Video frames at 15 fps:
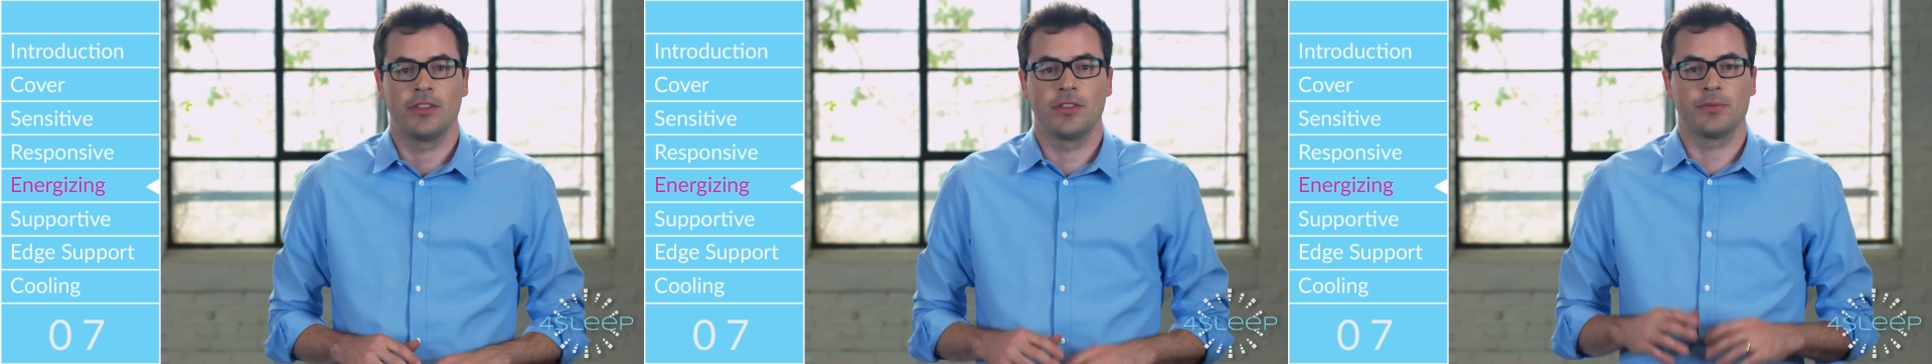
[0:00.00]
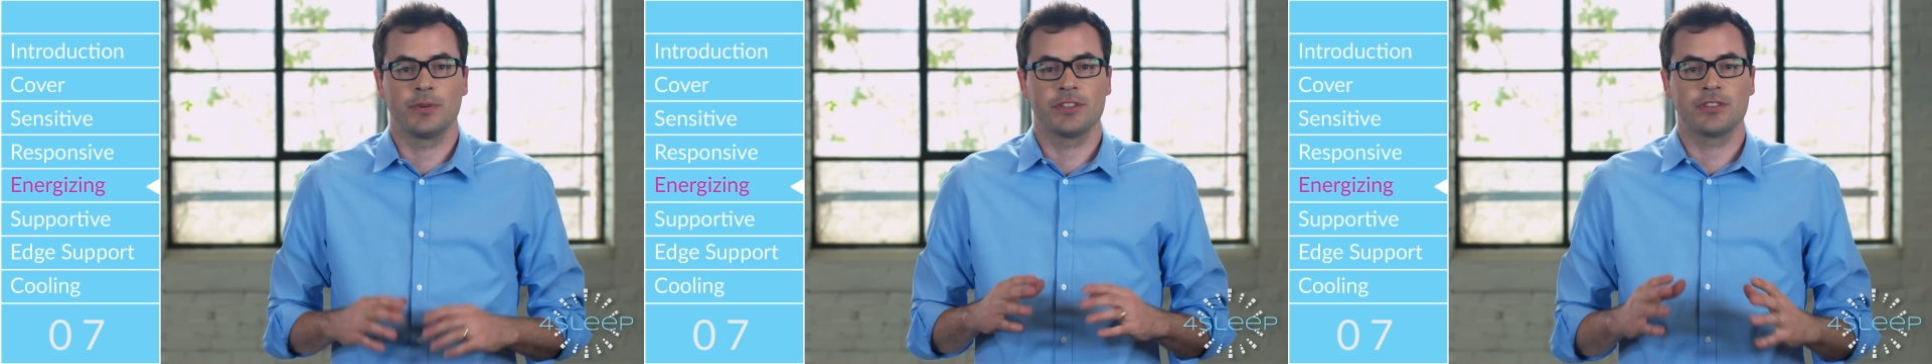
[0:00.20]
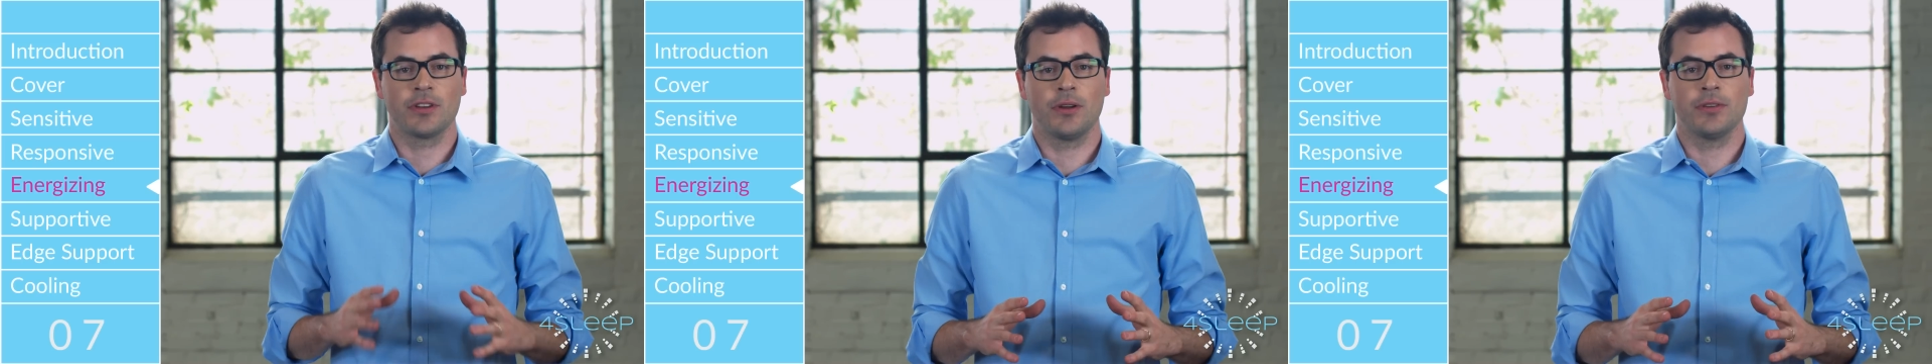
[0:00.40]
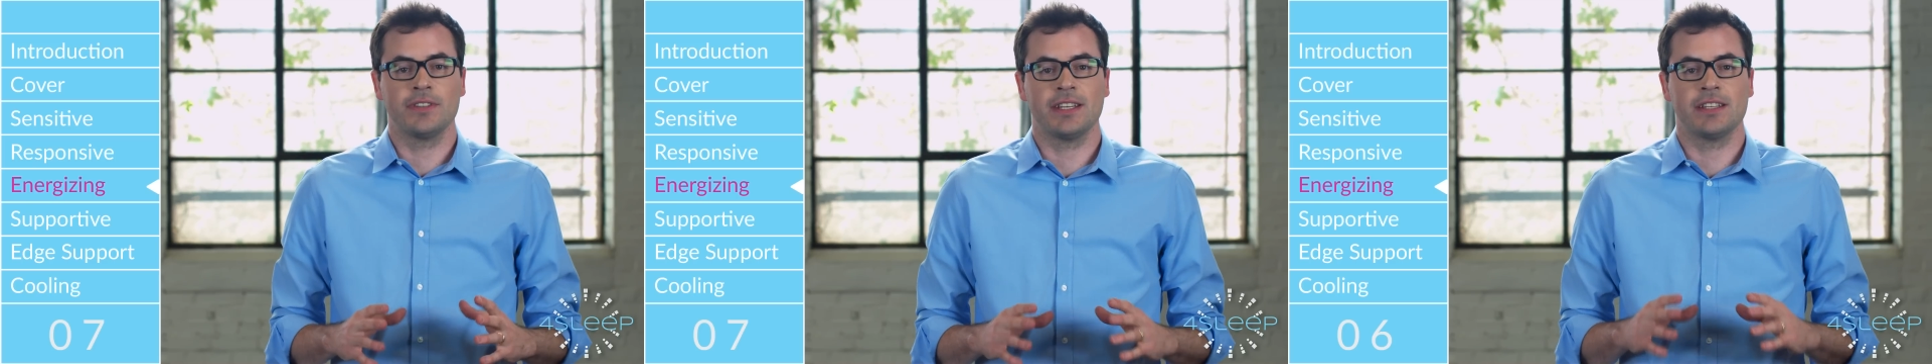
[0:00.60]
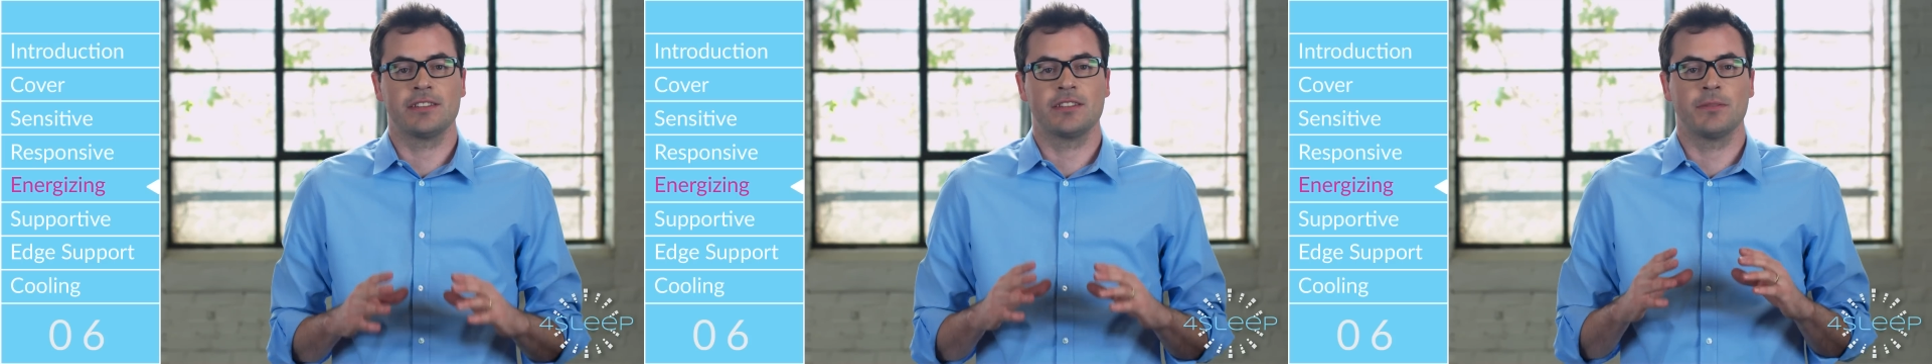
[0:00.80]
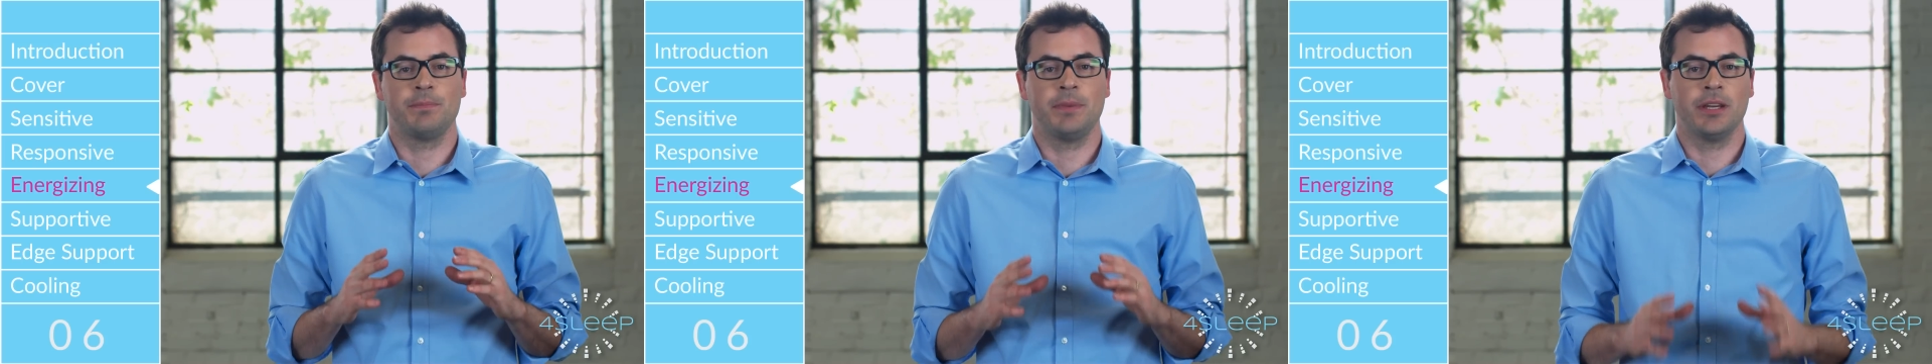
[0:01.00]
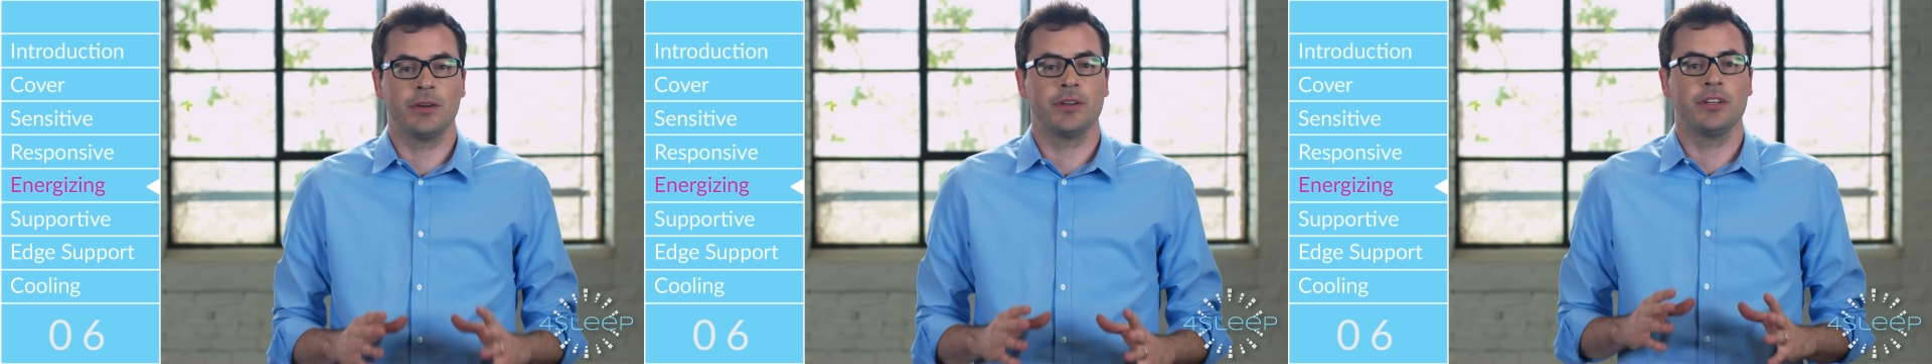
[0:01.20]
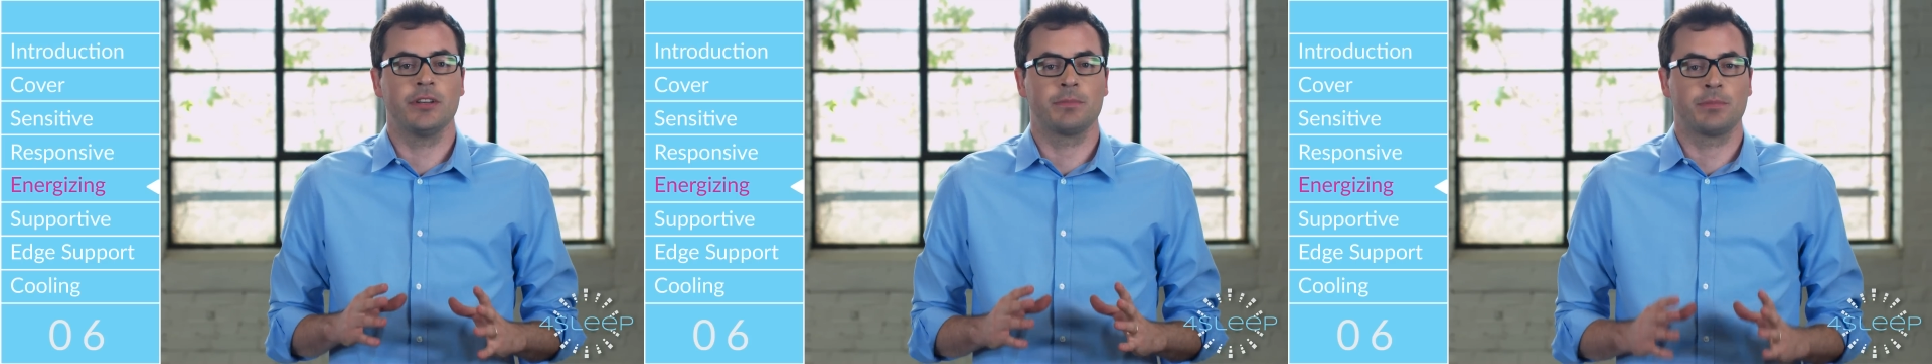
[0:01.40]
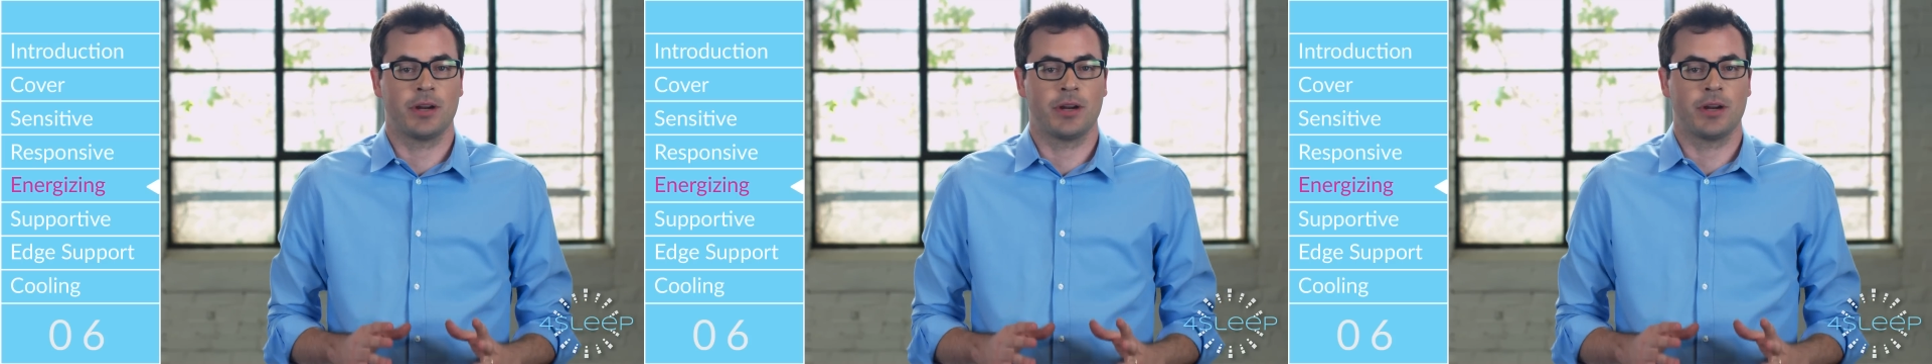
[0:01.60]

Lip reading: The result is superior